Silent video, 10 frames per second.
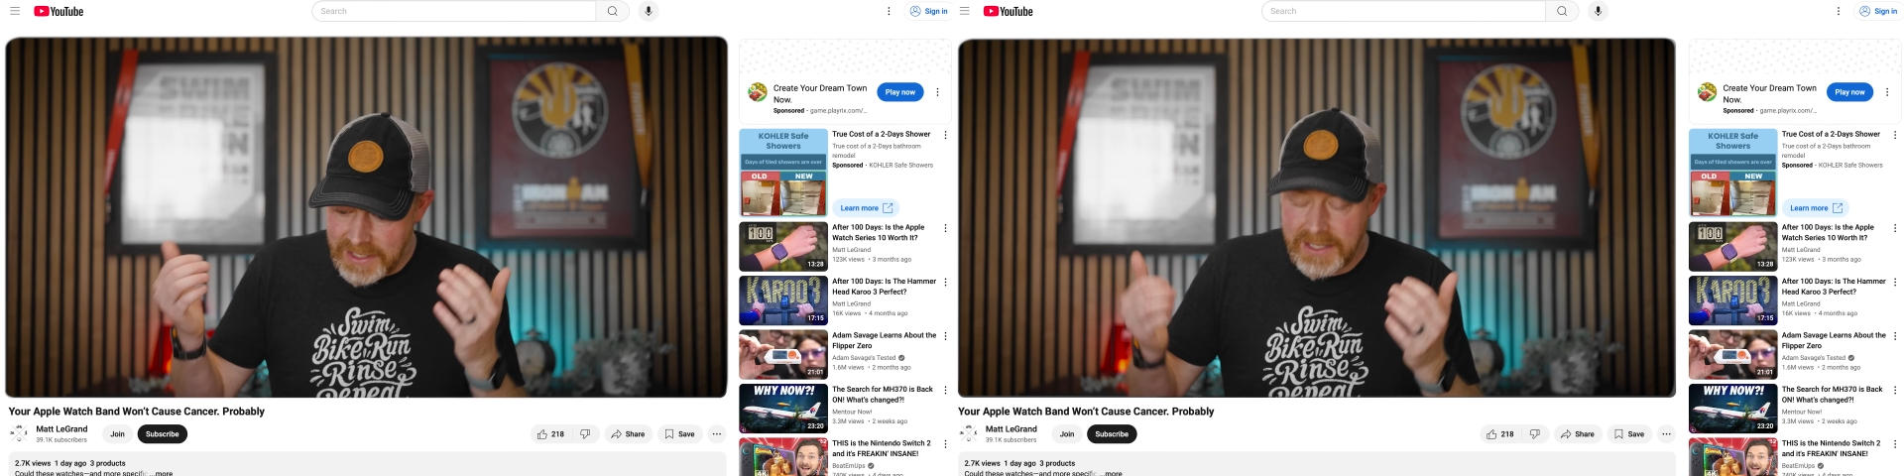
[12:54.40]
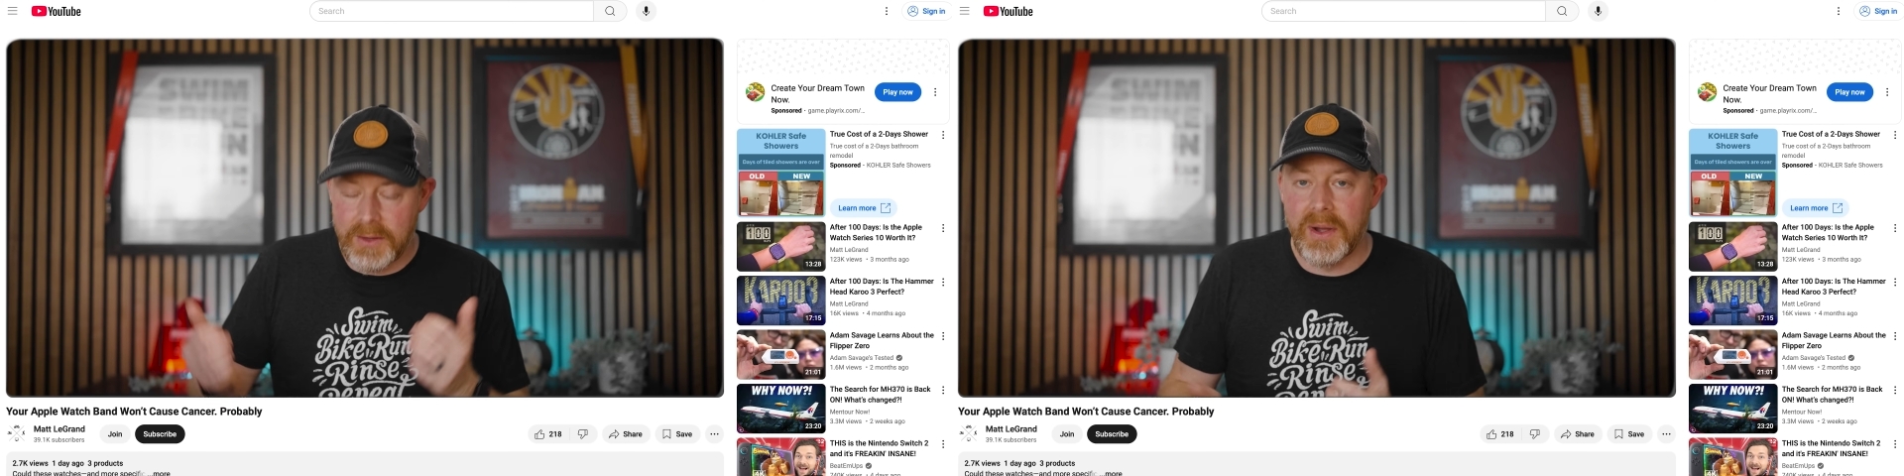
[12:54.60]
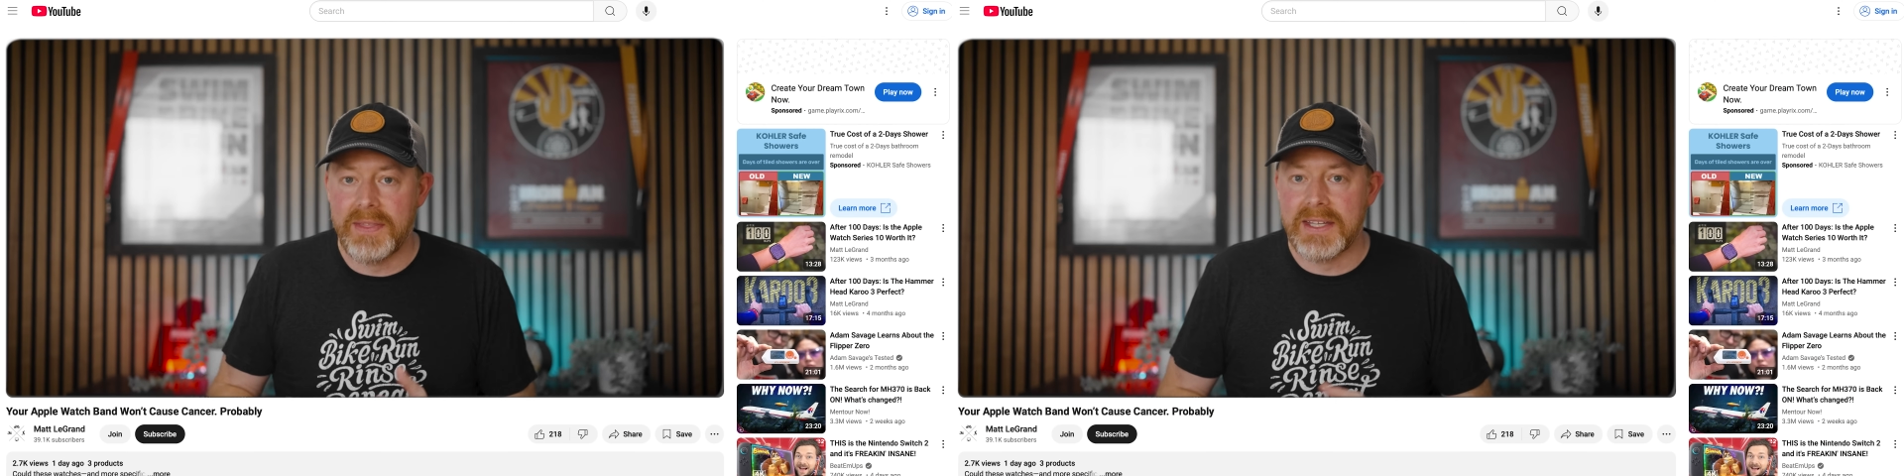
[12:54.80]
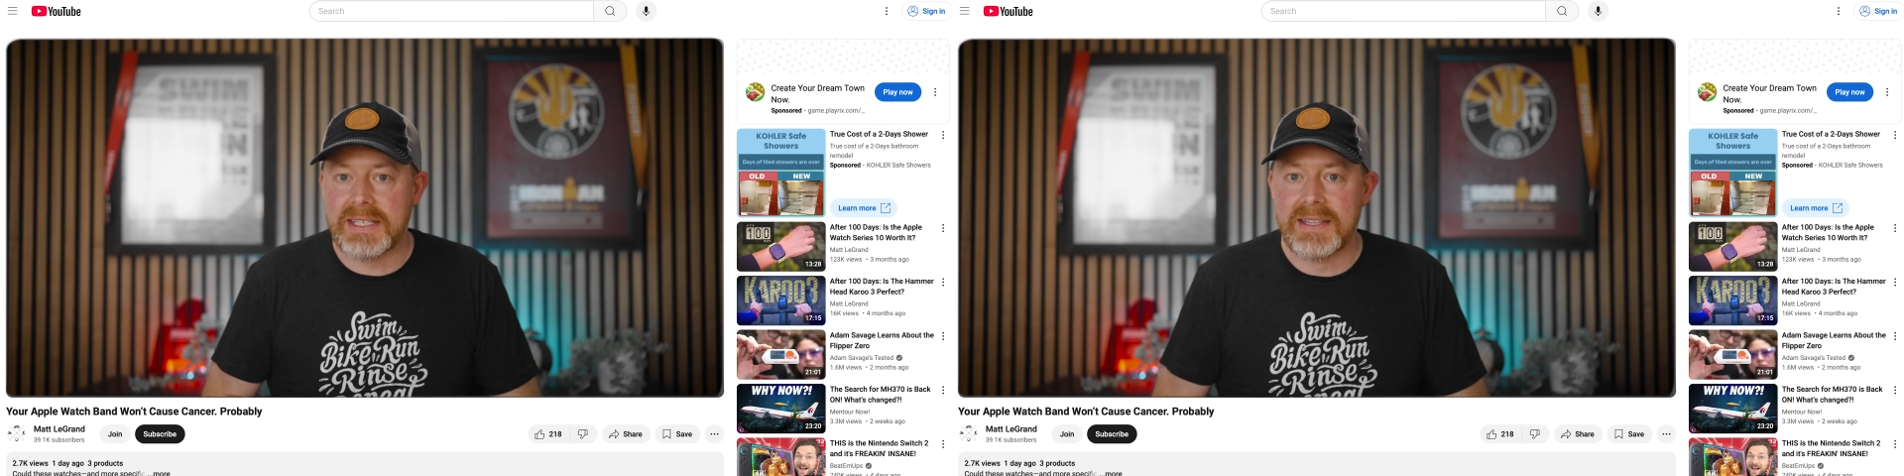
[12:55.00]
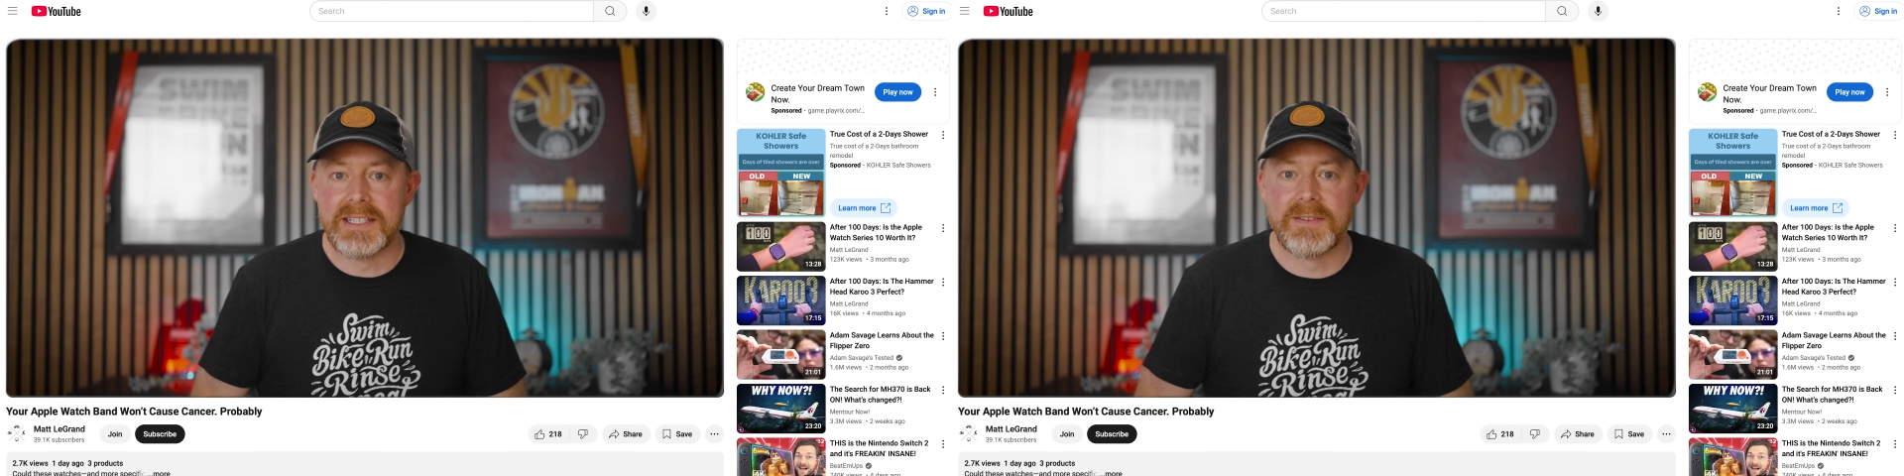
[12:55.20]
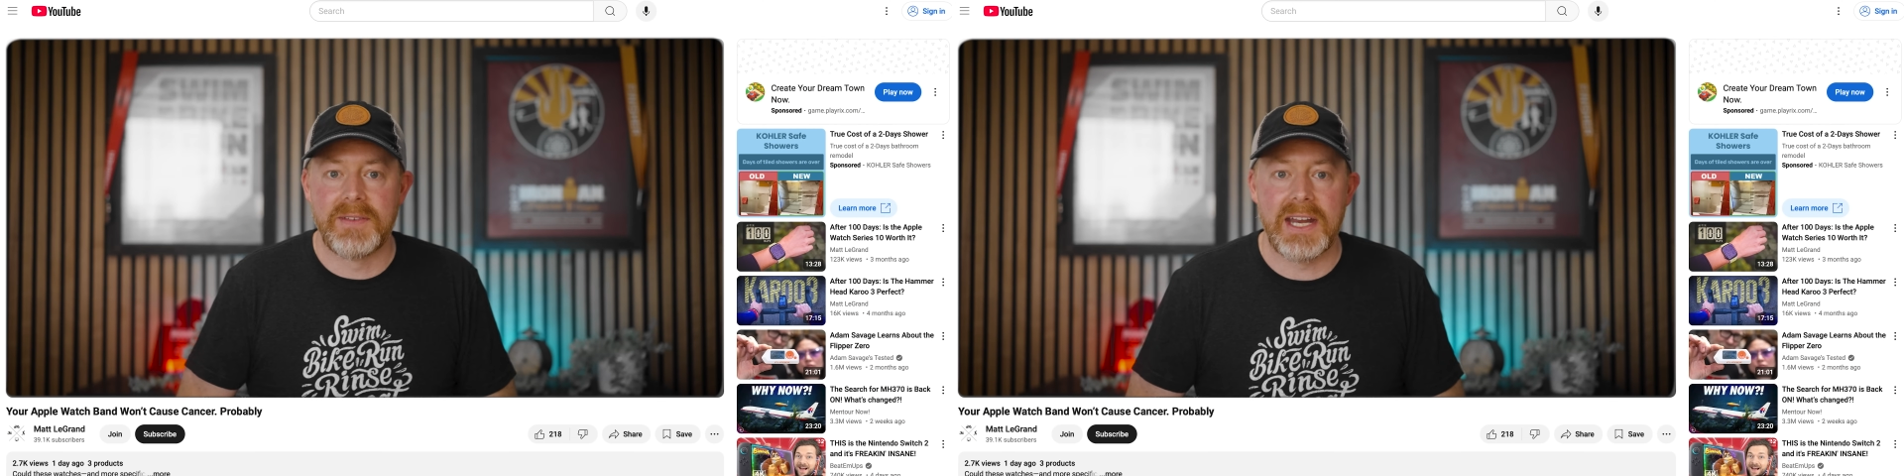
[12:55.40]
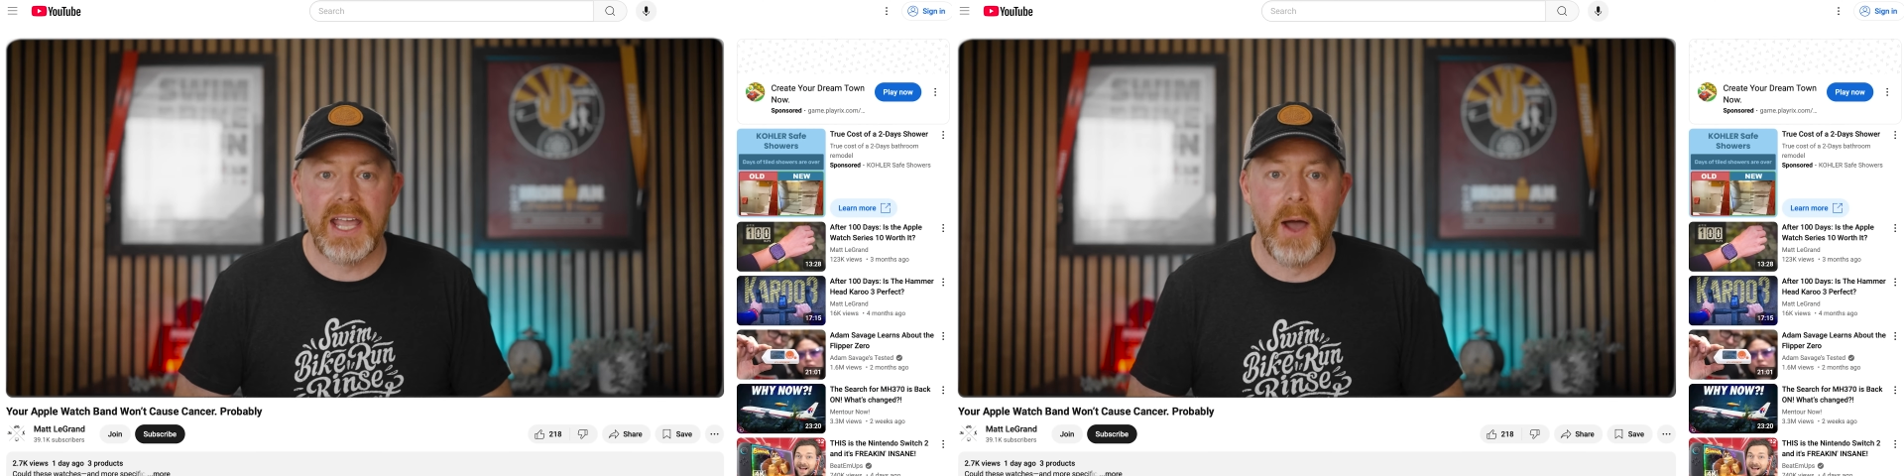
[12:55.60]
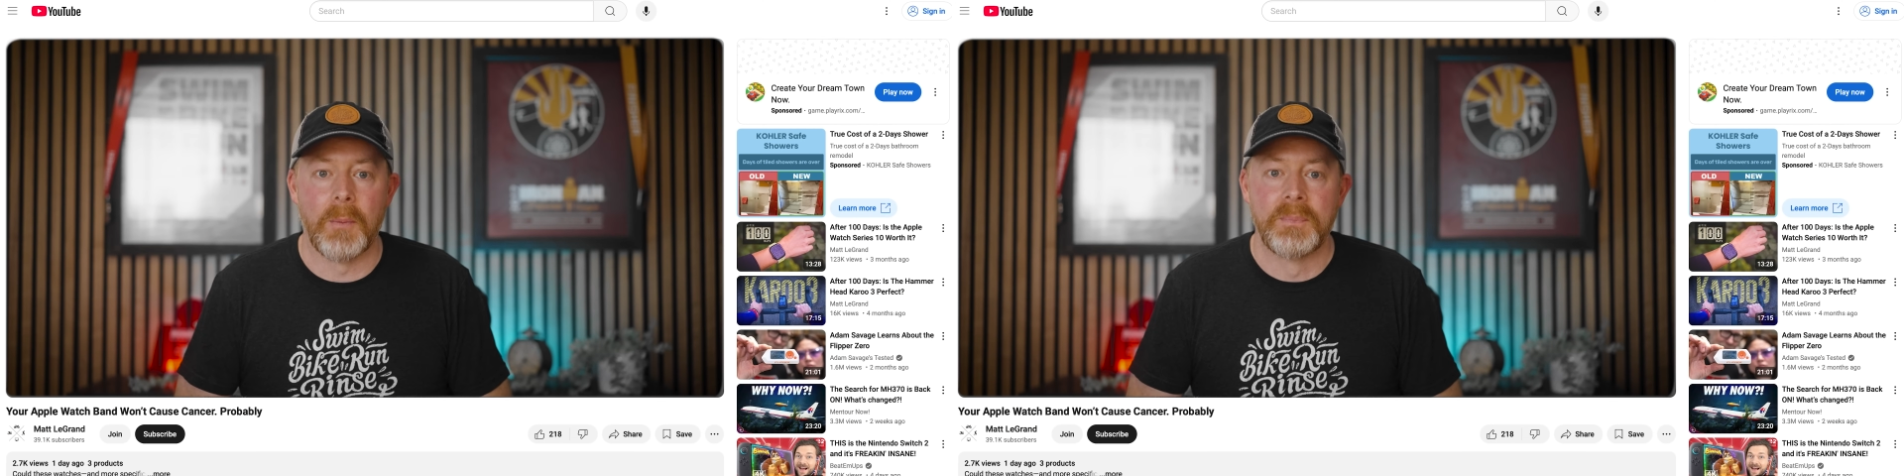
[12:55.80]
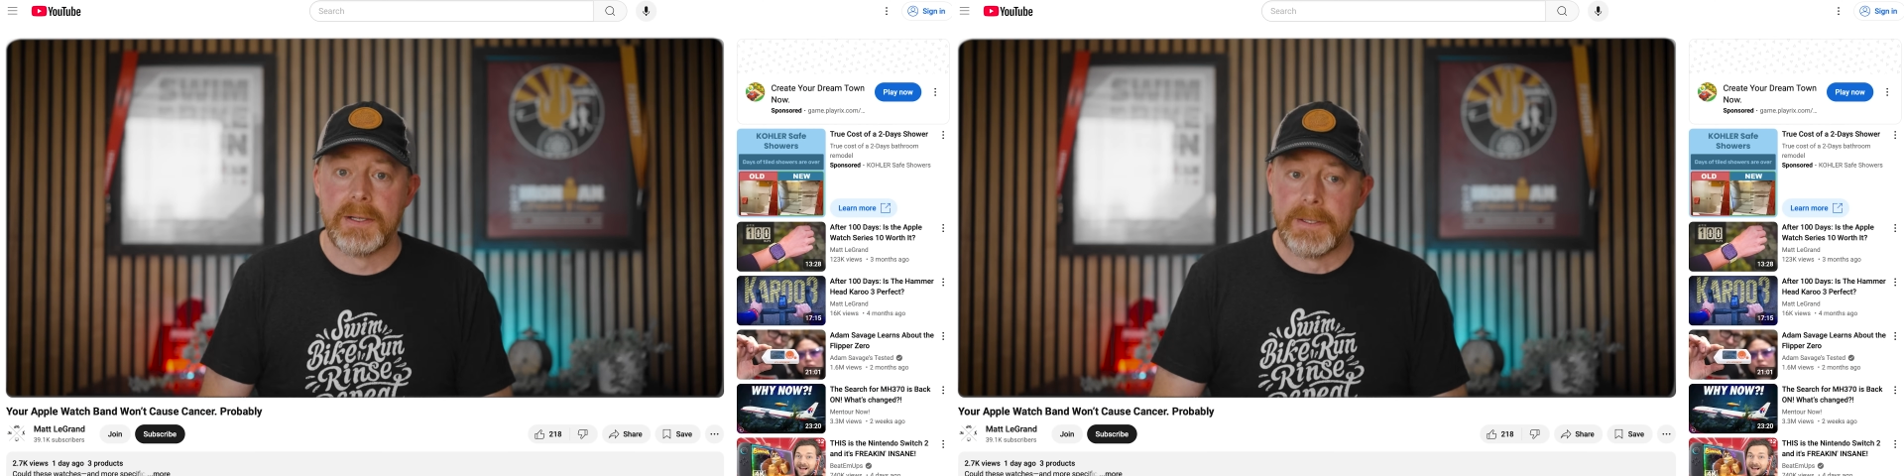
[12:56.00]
like the one that's in this video.